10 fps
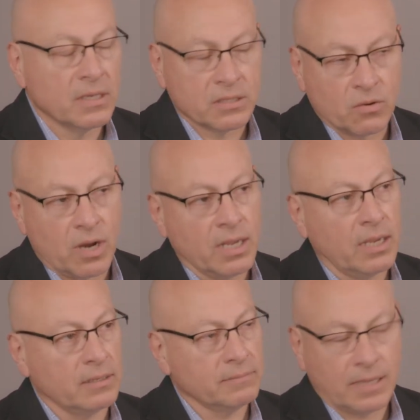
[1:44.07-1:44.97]
So
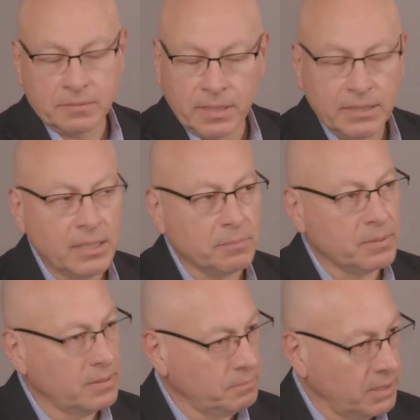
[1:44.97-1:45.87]
again, that's my tip.
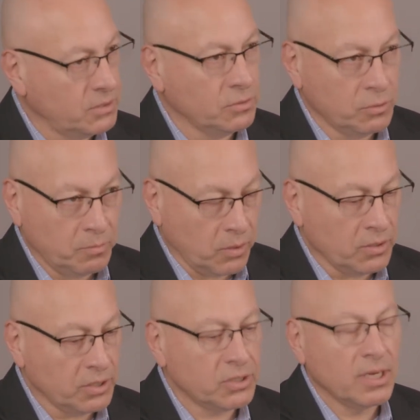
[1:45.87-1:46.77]
Make sure you
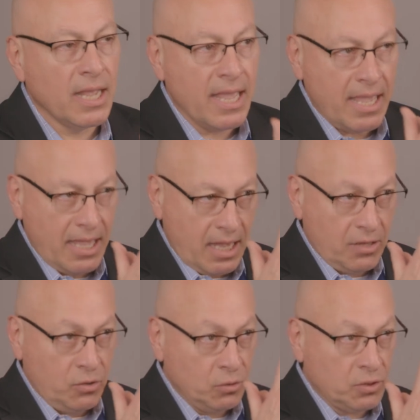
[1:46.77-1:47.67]
burnish
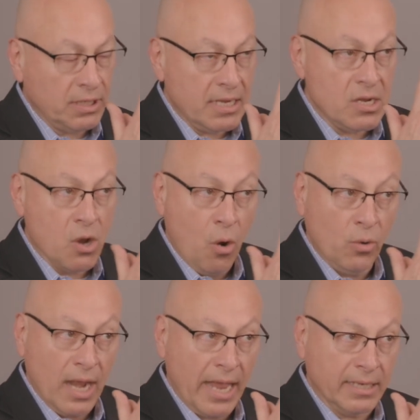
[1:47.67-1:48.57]
and you see no
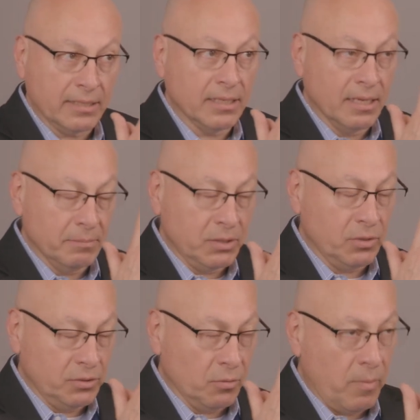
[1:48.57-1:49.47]
light
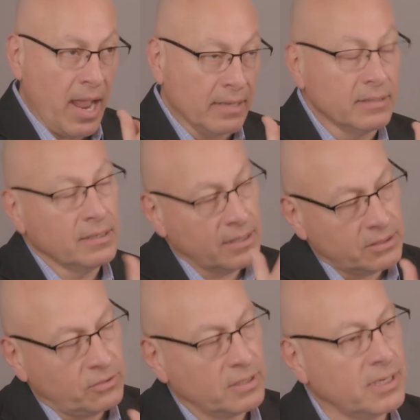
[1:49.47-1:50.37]
between your band
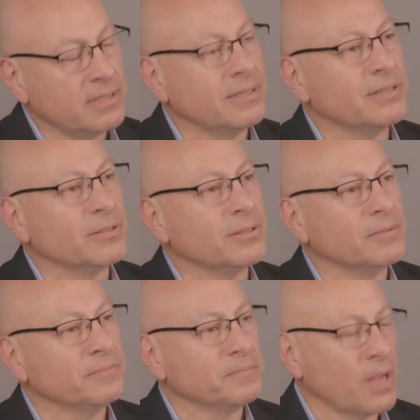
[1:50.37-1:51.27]
and your adjacent tooth.
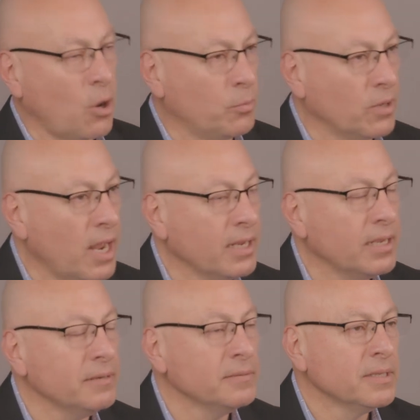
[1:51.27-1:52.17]
I hope you like
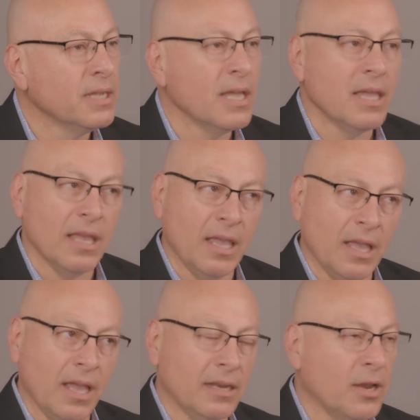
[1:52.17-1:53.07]
it,
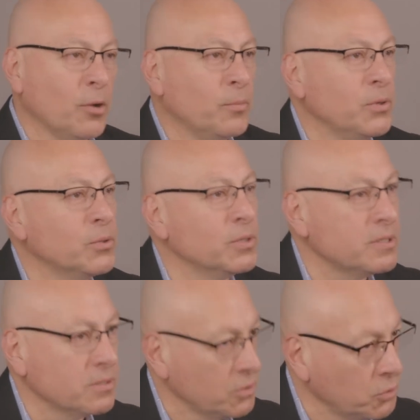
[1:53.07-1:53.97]
and I hope
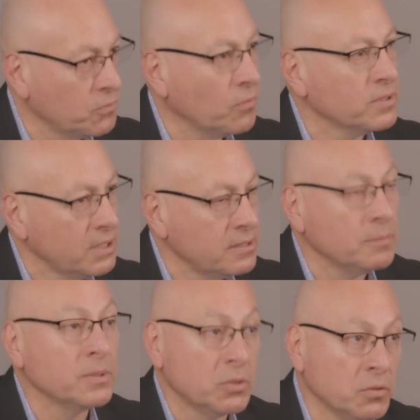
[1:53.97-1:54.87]
this
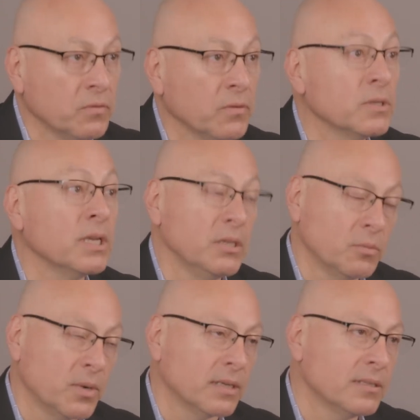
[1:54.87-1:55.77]
tip is useful in your
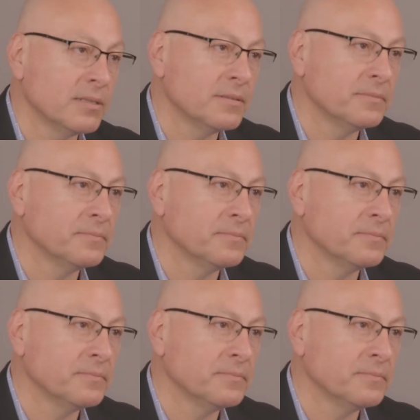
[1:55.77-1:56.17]
practice.